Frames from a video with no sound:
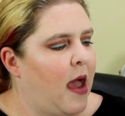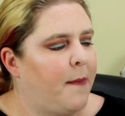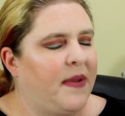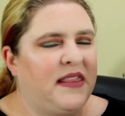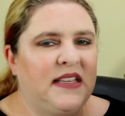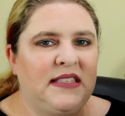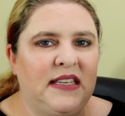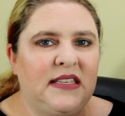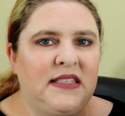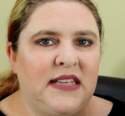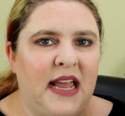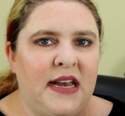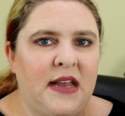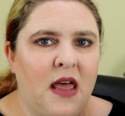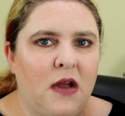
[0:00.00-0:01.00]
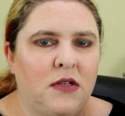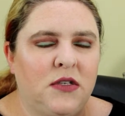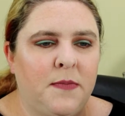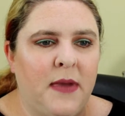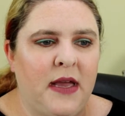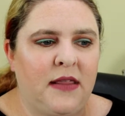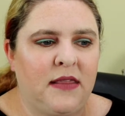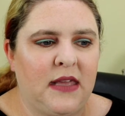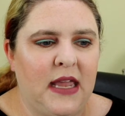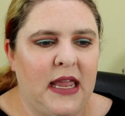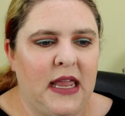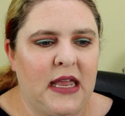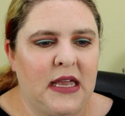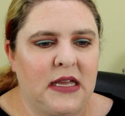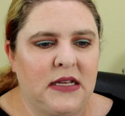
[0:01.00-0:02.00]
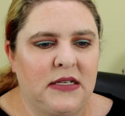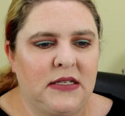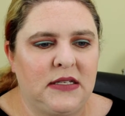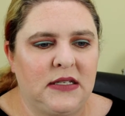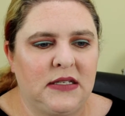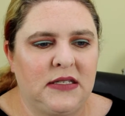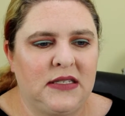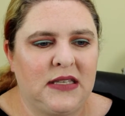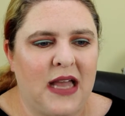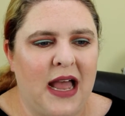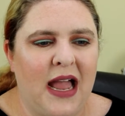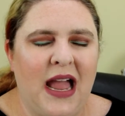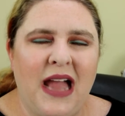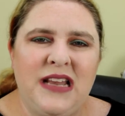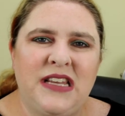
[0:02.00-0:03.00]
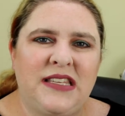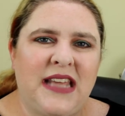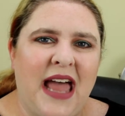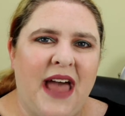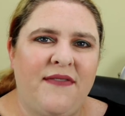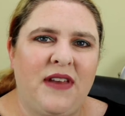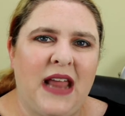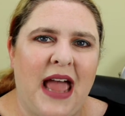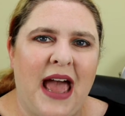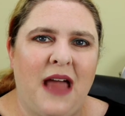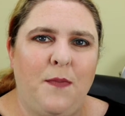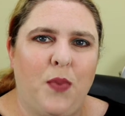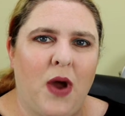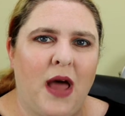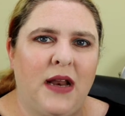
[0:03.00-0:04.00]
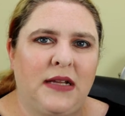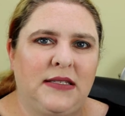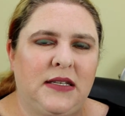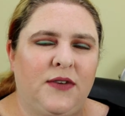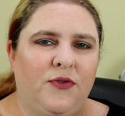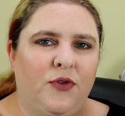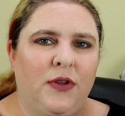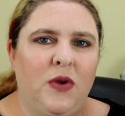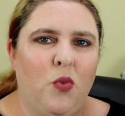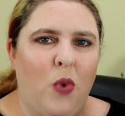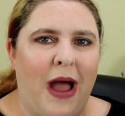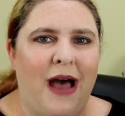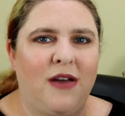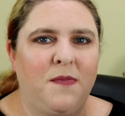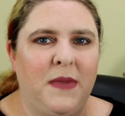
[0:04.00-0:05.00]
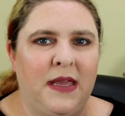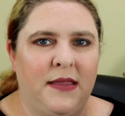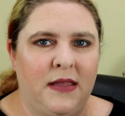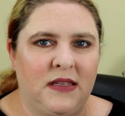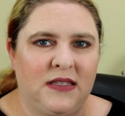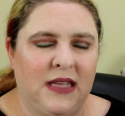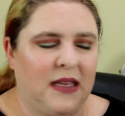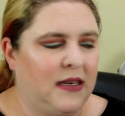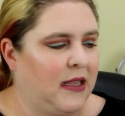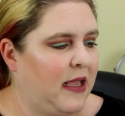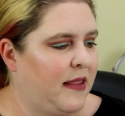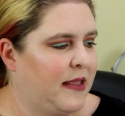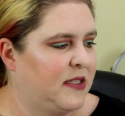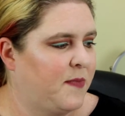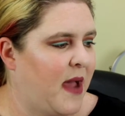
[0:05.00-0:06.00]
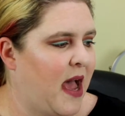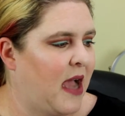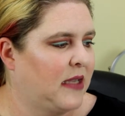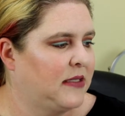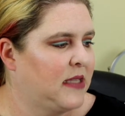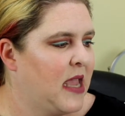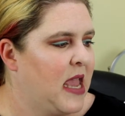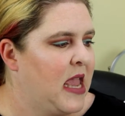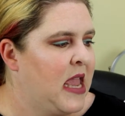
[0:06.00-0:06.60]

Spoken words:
But this is $10 a month, and I just haven't had products that have really wowed me in this box.